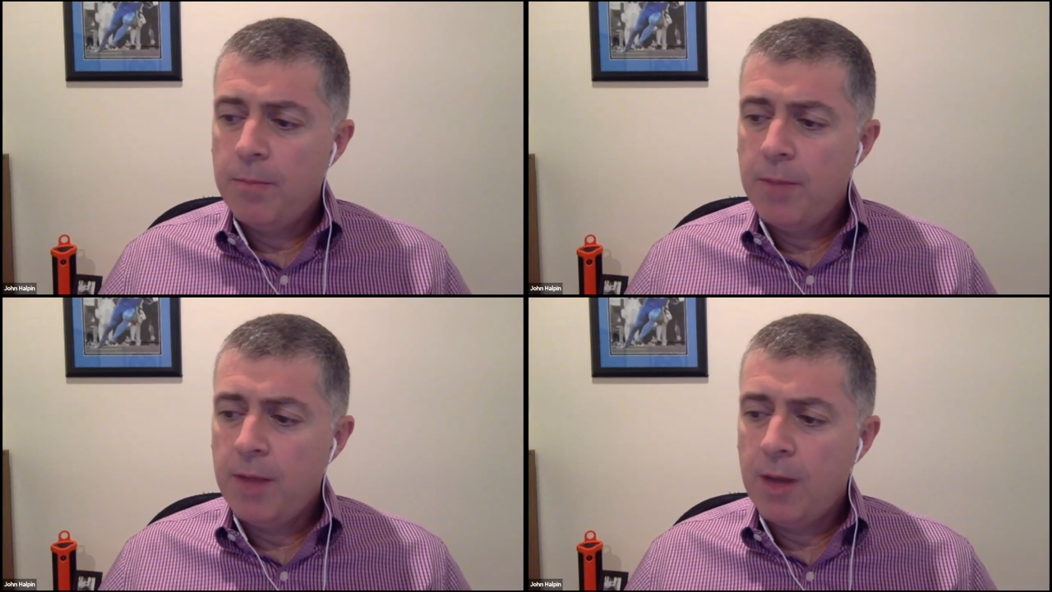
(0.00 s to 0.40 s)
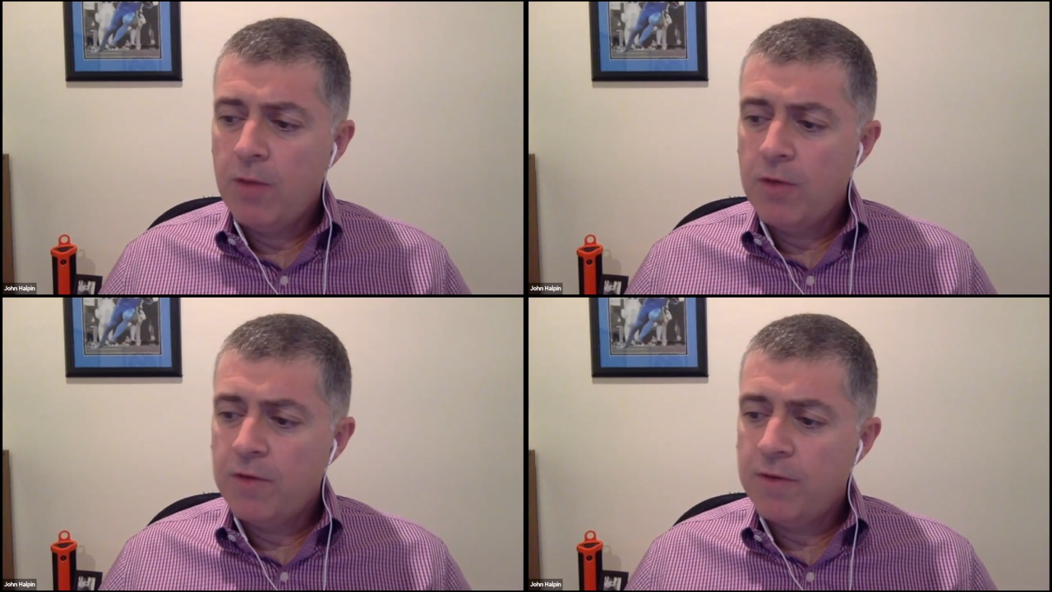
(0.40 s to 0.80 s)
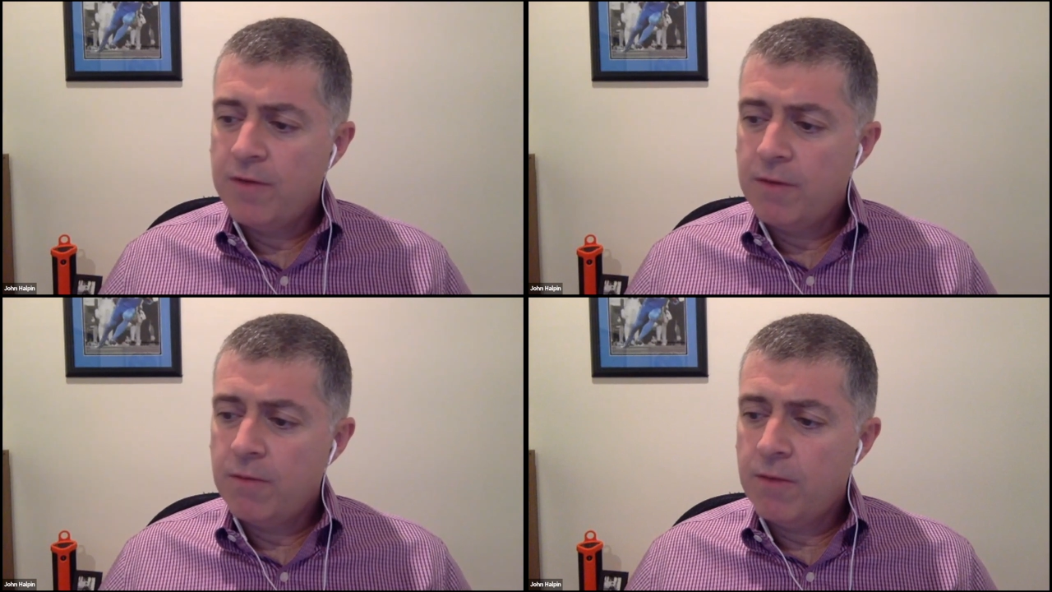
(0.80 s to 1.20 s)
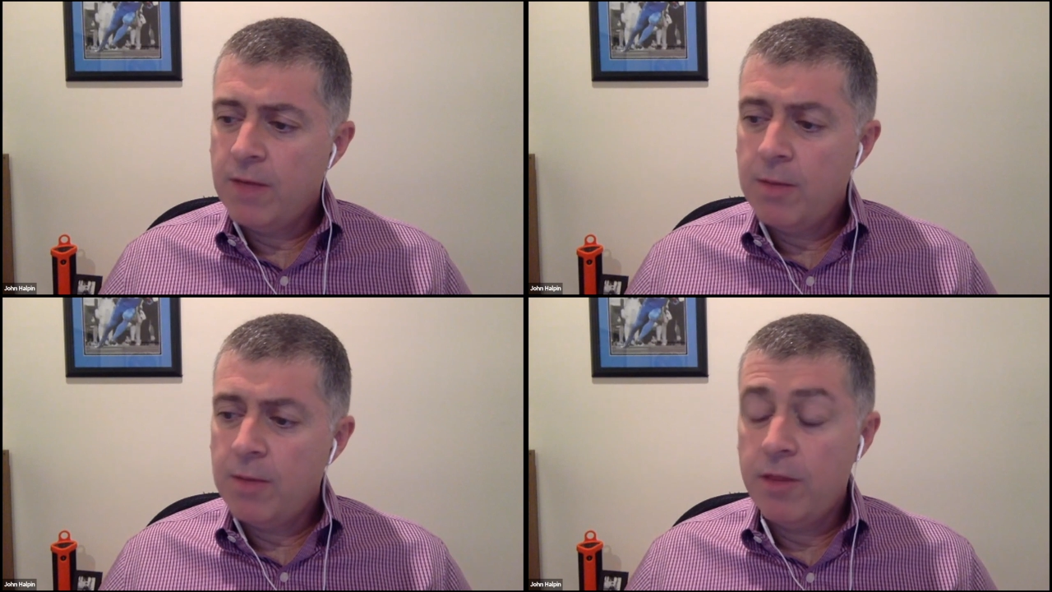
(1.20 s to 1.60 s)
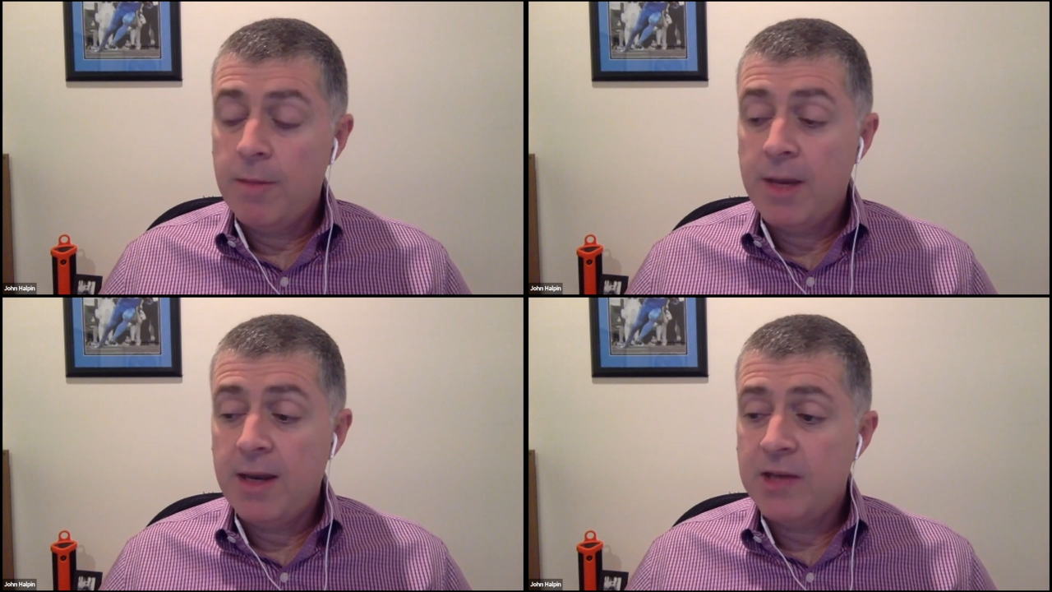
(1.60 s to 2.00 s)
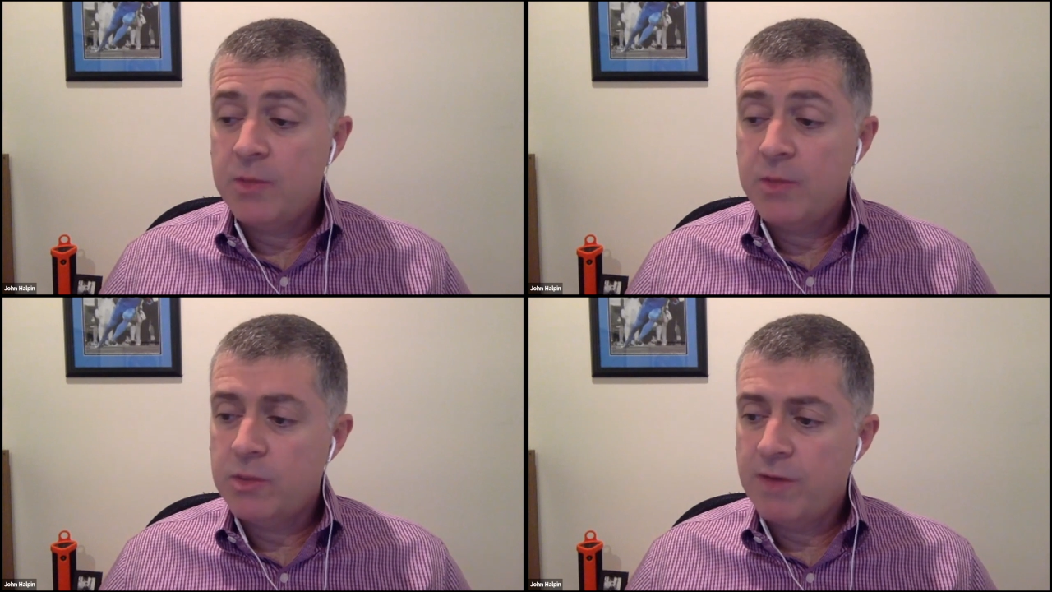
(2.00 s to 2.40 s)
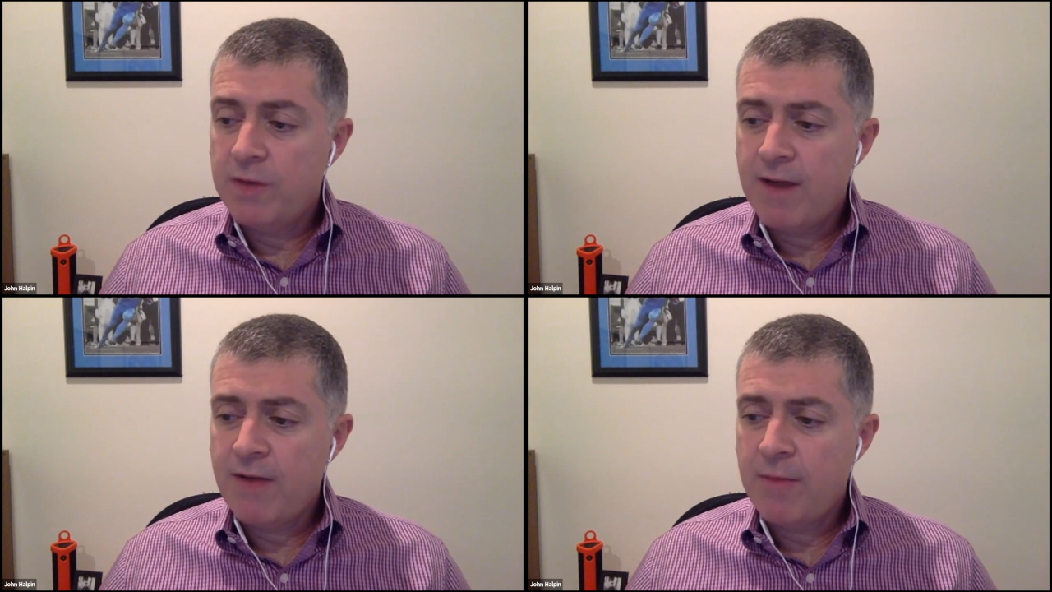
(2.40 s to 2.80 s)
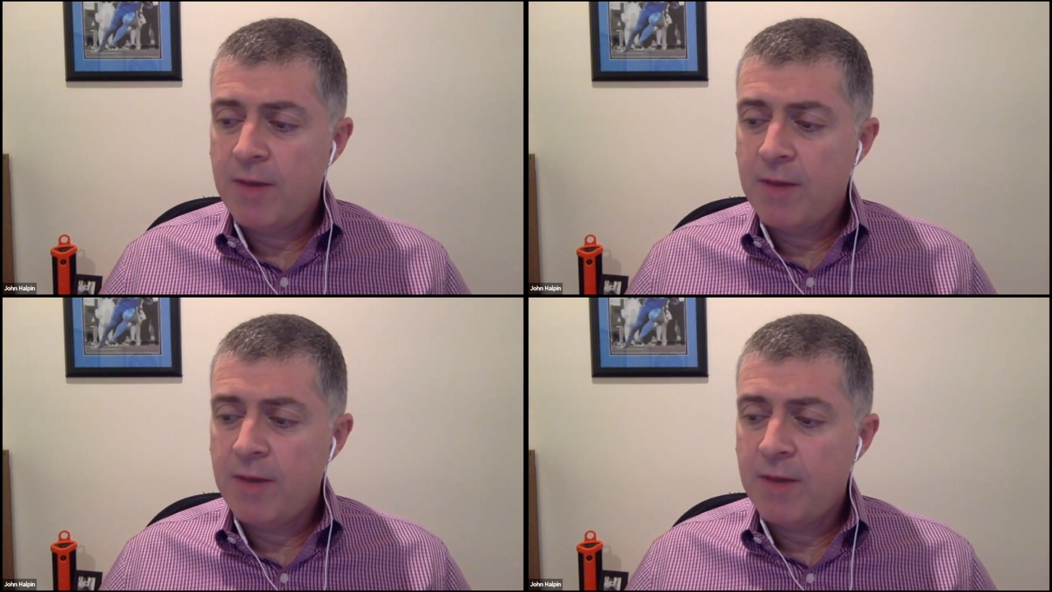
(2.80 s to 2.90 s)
Over under 53. Both of them had nice wins in week 5.